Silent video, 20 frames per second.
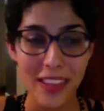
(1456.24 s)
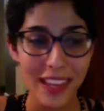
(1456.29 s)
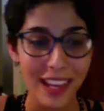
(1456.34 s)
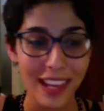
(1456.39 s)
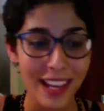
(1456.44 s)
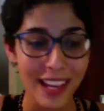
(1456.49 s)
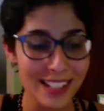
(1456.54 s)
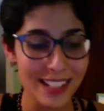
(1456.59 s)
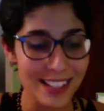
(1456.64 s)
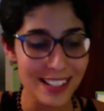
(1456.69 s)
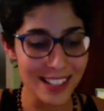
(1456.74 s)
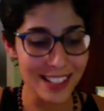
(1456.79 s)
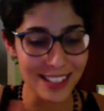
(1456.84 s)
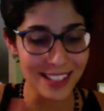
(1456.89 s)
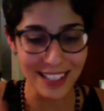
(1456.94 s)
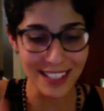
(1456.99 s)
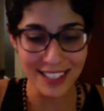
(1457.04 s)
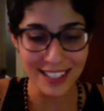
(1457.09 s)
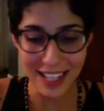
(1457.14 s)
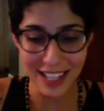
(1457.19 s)
it's
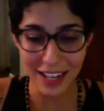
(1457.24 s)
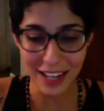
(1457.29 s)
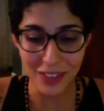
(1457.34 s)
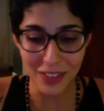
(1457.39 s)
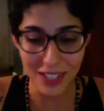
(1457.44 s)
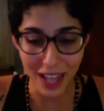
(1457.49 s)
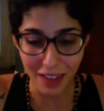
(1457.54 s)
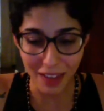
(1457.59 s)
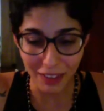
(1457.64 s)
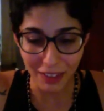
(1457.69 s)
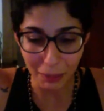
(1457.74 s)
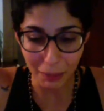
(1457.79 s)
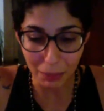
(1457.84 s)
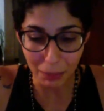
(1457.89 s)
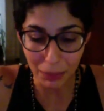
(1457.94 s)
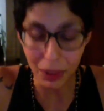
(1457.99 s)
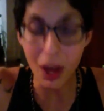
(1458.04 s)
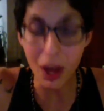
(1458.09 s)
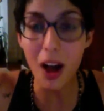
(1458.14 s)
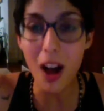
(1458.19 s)
just instead of just having
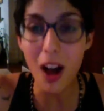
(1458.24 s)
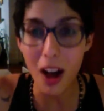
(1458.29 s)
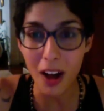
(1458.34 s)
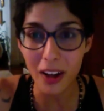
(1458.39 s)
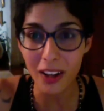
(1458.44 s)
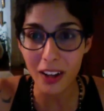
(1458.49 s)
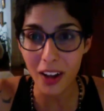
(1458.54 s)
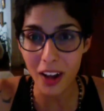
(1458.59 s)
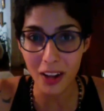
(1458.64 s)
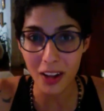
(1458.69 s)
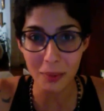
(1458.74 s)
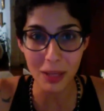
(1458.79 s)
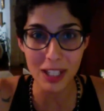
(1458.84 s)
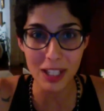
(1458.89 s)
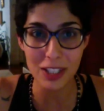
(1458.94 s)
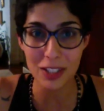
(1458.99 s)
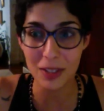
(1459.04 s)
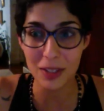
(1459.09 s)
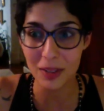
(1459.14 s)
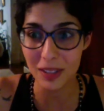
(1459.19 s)
blog on my
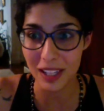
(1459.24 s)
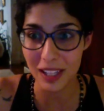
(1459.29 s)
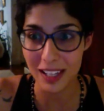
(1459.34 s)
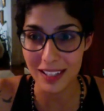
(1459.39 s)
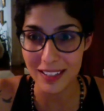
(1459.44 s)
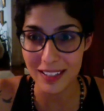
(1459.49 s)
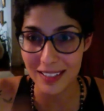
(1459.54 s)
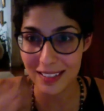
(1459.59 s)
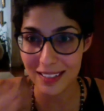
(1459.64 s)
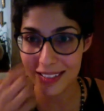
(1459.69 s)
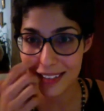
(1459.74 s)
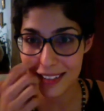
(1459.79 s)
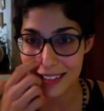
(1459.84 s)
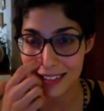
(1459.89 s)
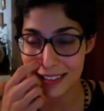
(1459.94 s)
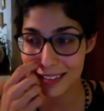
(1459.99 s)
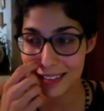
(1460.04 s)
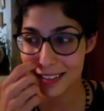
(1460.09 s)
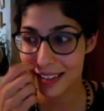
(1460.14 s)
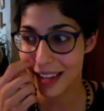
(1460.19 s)
to-do list
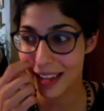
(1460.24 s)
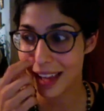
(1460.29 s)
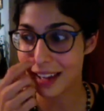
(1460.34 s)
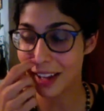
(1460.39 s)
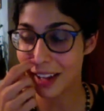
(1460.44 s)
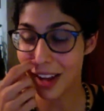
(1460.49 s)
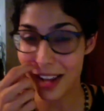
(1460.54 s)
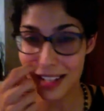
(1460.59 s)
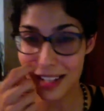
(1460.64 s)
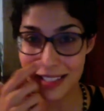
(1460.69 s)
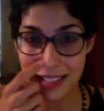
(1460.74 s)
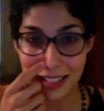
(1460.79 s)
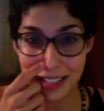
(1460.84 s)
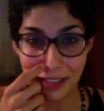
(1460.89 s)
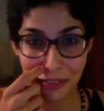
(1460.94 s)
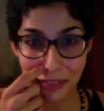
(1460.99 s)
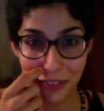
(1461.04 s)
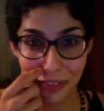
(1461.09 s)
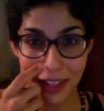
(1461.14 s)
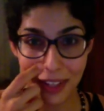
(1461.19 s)
and constantly
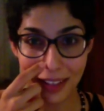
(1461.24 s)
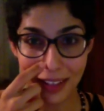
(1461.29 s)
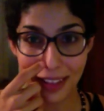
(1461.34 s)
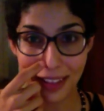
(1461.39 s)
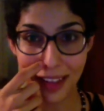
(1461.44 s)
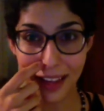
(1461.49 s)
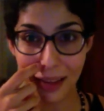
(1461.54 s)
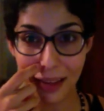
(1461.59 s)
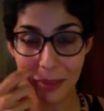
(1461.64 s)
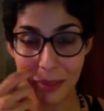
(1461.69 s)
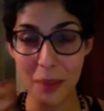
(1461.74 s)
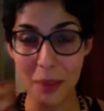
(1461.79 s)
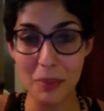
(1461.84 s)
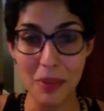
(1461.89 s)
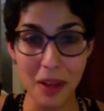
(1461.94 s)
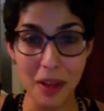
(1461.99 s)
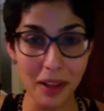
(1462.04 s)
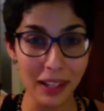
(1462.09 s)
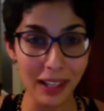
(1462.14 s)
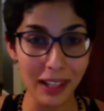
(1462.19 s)
feeling like I'm not
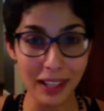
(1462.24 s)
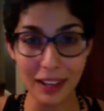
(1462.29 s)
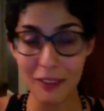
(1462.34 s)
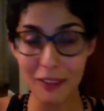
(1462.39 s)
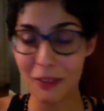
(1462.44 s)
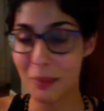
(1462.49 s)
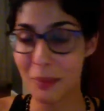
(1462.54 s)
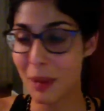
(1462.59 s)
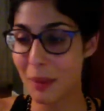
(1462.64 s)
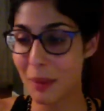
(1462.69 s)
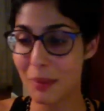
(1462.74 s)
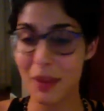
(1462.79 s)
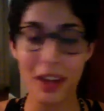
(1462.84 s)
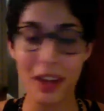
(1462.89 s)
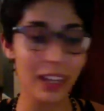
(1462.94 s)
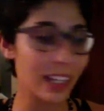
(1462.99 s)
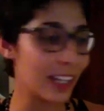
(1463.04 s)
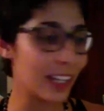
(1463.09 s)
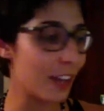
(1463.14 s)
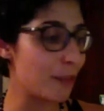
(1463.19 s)
blogging enough, I'm not
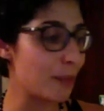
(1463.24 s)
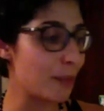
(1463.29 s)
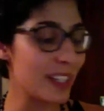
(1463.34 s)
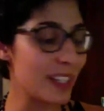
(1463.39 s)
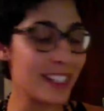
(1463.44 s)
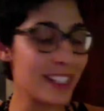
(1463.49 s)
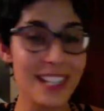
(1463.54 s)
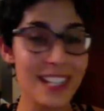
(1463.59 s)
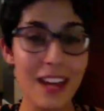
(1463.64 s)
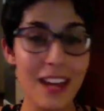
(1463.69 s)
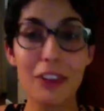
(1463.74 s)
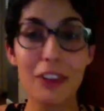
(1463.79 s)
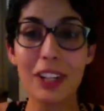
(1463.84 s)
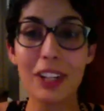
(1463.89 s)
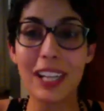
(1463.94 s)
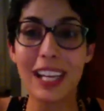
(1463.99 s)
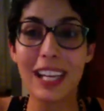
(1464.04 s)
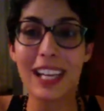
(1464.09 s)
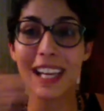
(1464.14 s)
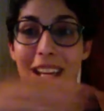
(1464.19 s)
blogging enough, but it's never
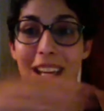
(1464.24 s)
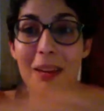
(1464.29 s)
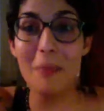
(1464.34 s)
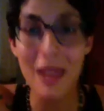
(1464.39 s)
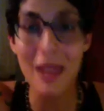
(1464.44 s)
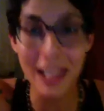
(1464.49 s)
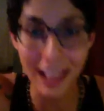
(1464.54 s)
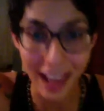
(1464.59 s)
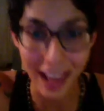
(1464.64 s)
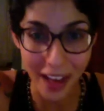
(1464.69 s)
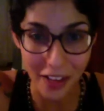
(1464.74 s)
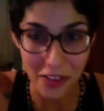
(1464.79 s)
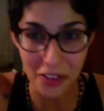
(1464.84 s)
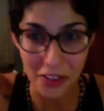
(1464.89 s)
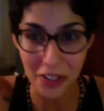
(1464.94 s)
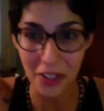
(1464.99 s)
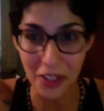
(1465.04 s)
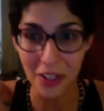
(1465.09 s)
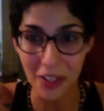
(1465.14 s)
getting in my calendar.